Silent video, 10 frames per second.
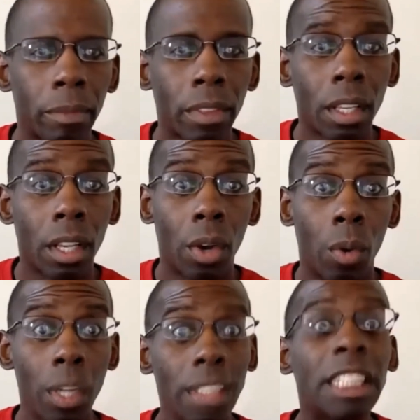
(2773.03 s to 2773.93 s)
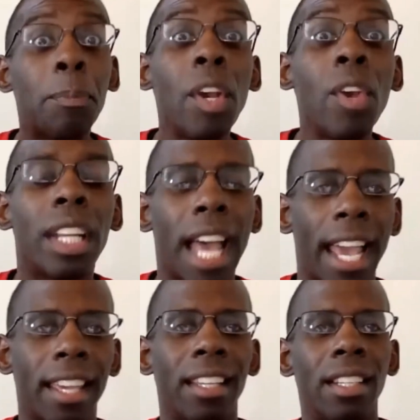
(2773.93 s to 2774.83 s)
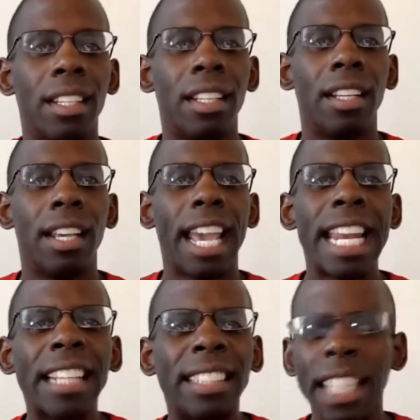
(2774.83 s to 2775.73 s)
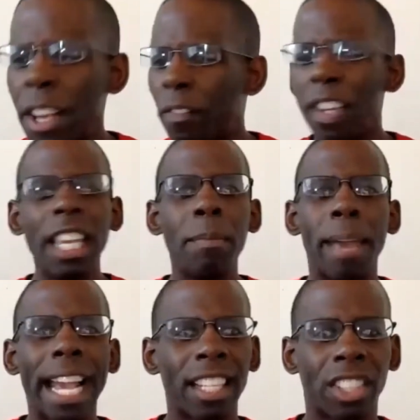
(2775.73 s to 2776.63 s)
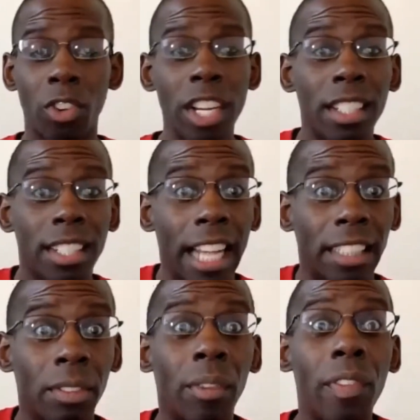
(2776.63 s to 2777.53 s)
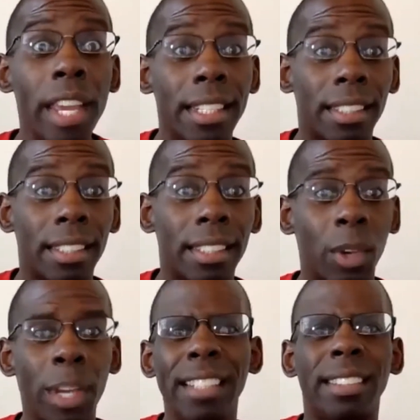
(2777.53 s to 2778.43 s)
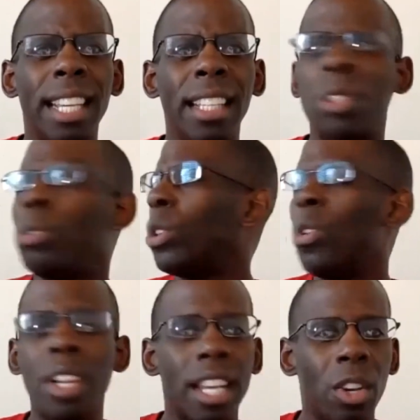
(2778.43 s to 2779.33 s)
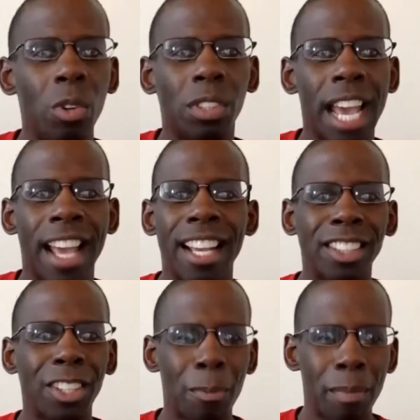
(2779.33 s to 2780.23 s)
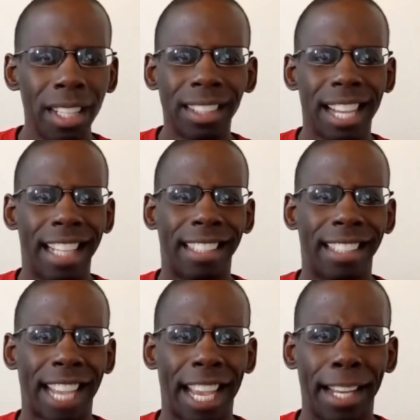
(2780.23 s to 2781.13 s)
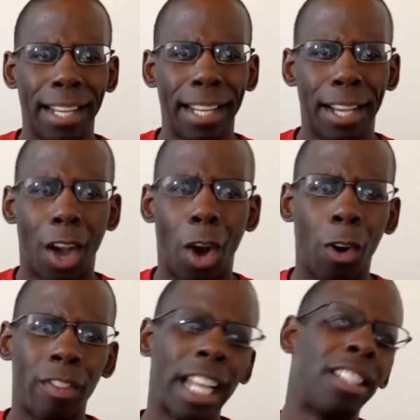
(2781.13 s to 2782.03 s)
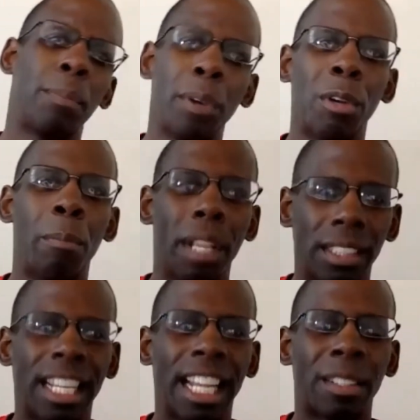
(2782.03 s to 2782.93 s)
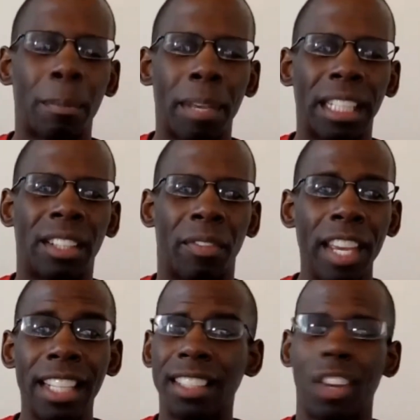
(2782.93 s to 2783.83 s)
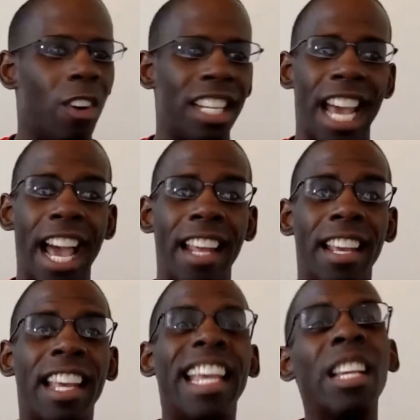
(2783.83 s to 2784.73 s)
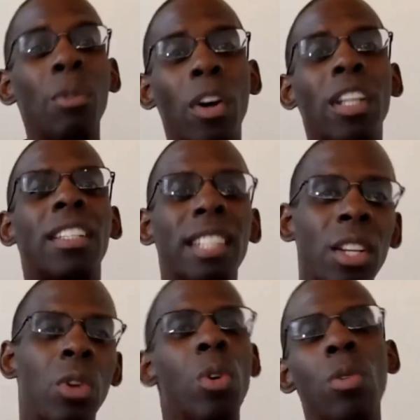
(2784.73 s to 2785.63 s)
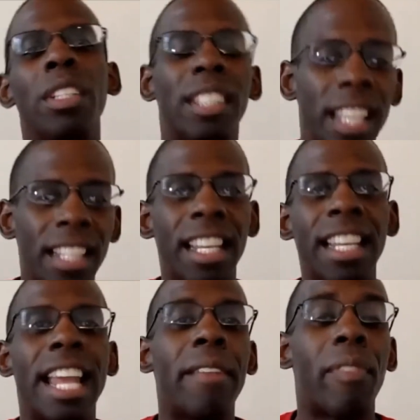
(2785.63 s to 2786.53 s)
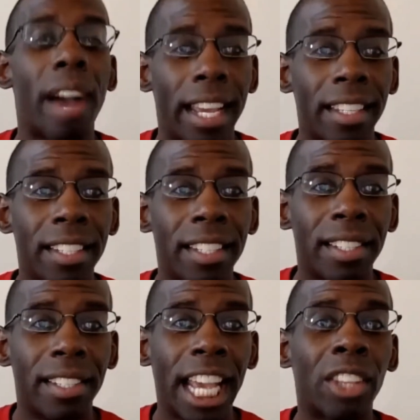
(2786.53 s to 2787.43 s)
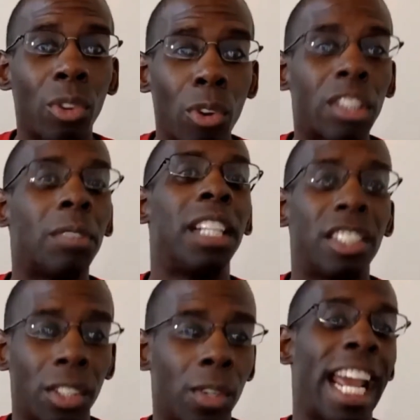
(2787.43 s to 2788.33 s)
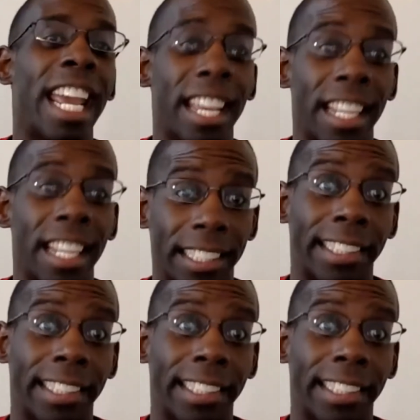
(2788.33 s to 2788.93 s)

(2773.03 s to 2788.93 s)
What's their spirit like? And I send him feedback and screenshots of defense, so he sees who's doing it and who's not. So the minister ain't saying, oh, if they just build a business, that's the best defense. No, he not. He want to see who is getting in that fight and throwing some digital hands.